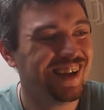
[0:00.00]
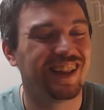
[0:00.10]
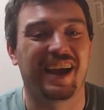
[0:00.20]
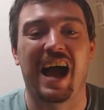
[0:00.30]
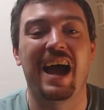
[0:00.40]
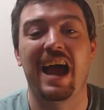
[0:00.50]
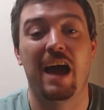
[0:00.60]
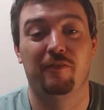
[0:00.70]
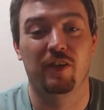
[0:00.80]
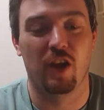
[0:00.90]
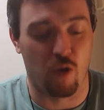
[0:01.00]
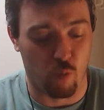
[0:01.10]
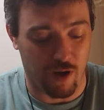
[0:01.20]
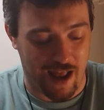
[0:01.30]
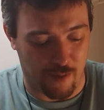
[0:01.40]
Like, I have to know
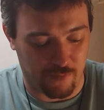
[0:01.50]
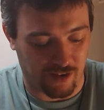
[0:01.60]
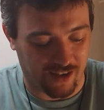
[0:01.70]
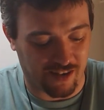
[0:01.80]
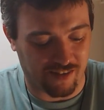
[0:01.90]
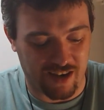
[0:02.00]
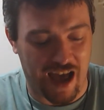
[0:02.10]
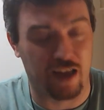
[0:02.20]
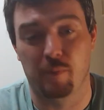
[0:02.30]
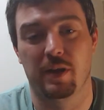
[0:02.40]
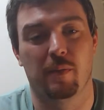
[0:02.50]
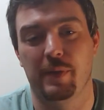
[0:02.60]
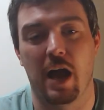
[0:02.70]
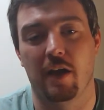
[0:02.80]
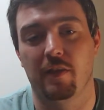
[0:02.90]
what happened. Like, there's gotta be a
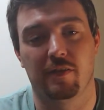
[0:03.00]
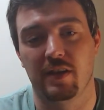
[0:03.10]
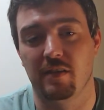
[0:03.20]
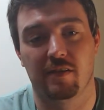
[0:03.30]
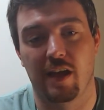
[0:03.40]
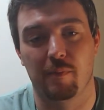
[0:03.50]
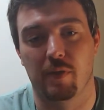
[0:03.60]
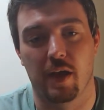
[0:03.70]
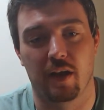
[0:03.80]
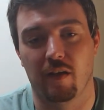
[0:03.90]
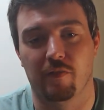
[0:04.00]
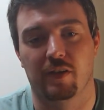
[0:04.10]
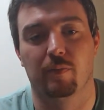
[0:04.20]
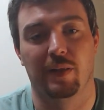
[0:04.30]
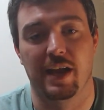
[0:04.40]
behind the scenes type thing of
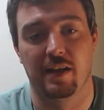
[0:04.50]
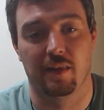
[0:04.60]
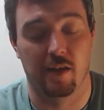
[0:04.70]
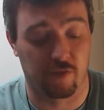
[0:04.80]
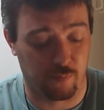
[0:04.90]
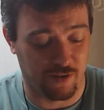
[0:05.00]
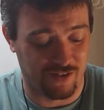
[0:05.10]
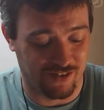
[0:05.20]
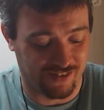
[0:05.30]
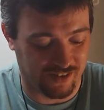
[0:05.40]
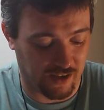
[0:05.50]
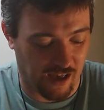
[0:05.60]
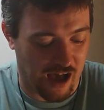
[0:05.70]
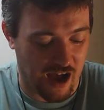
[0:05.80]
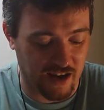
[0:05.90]
explaining this, because
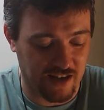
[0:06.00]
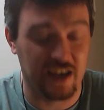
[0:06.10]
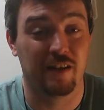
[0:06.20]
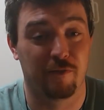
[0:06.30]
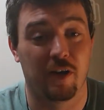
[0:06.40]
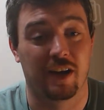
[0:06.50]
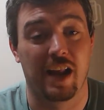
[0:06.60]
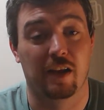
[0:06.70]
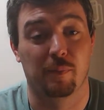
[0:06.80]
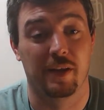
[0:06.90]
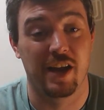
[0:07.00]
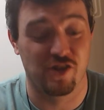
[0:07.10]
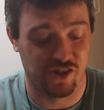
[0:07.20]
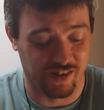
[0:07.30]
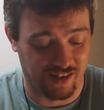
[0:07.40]
I need a fucking
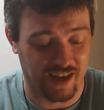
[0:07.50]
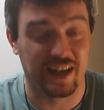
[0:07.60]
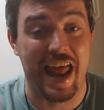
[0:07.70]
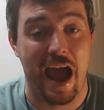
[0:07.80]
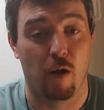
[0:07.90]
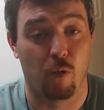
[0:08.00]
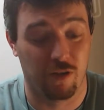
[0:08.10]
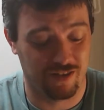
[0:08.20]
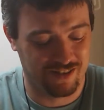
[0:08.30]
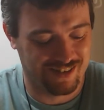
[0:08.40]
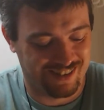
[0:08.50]
explanation, like, now.